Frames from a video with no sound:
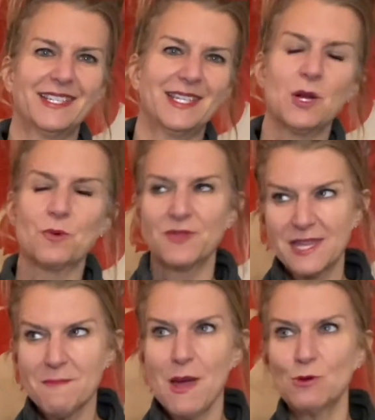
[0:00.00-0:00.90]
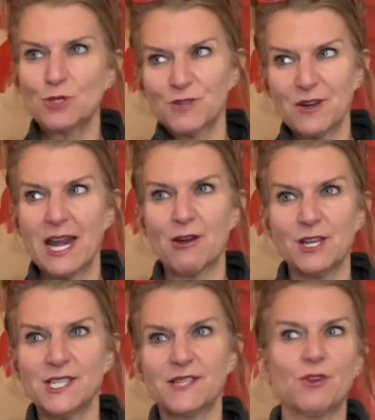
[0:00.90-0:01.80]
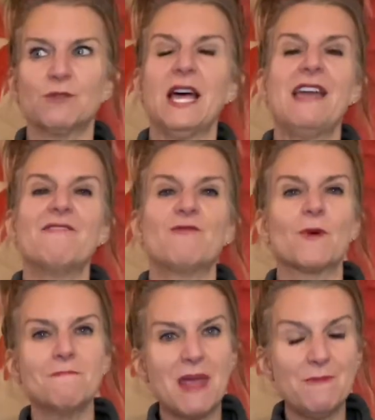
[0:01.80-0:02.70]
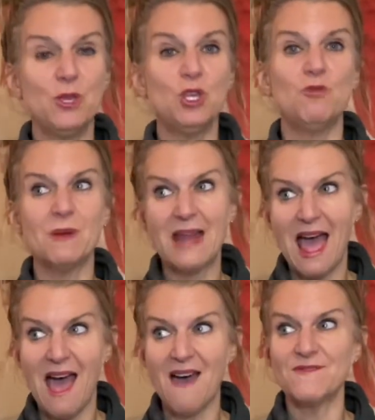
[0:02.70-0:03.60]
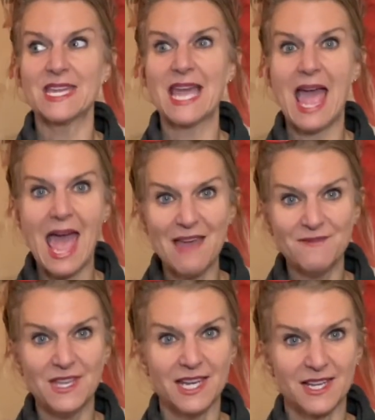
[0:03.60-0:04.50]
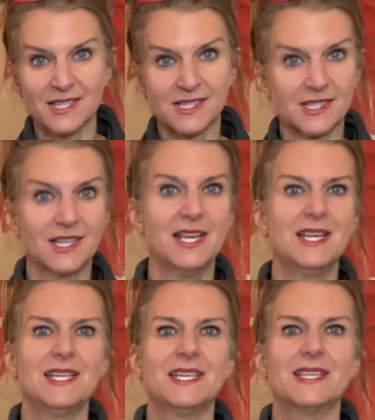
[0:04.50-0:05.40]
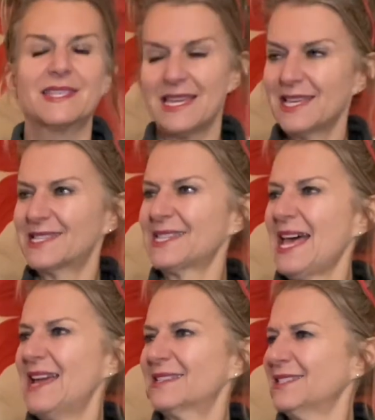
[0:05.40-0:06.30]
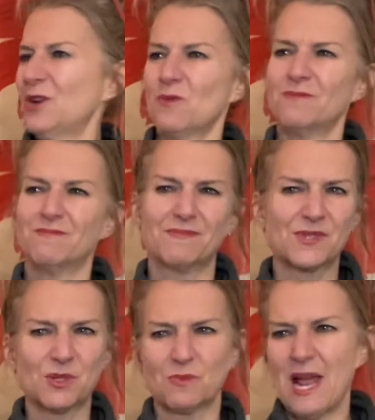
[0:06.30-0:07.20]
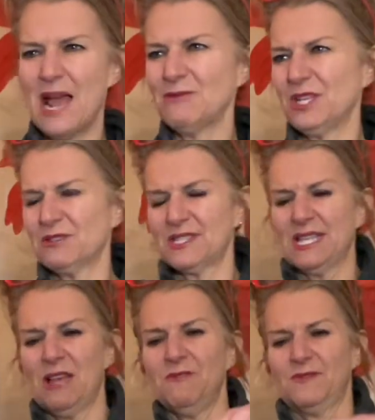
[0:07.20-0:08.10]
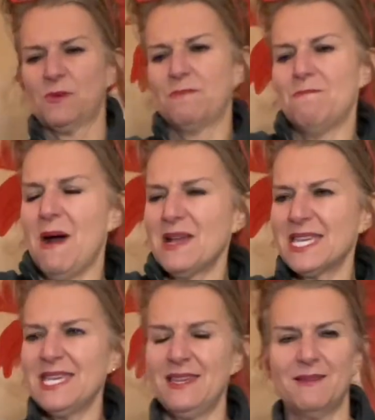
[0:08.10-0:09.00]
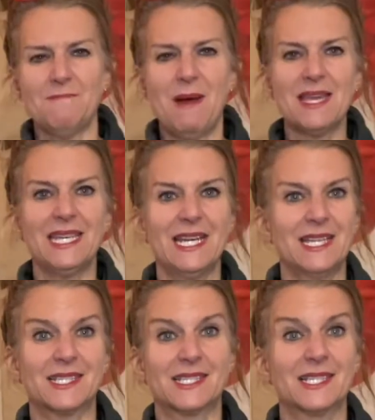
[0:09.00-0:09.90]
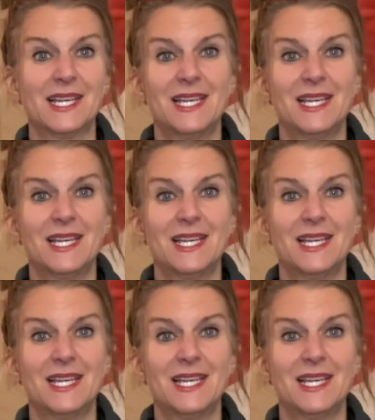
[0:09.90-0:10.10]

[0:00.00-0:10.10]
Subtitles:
You know, think about different areas of your life where maybe you've been having heaviness, things that, you know, surrounding yourselves with muckiness.